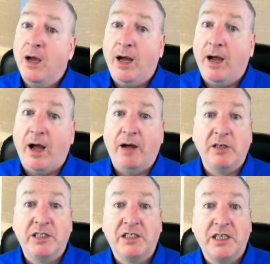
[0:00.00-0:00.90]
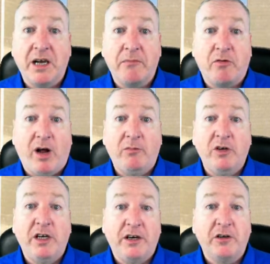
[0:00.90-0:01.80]
I would say,
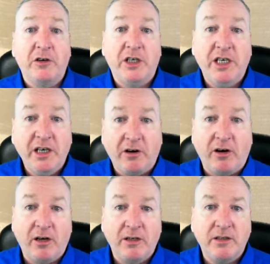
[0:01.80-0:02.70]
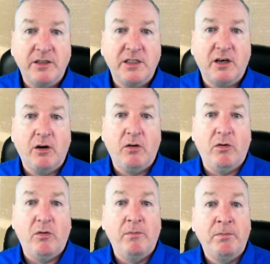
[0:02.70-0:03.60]
probably another year.
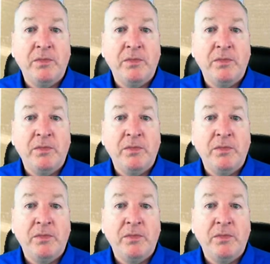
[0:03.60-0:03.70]
So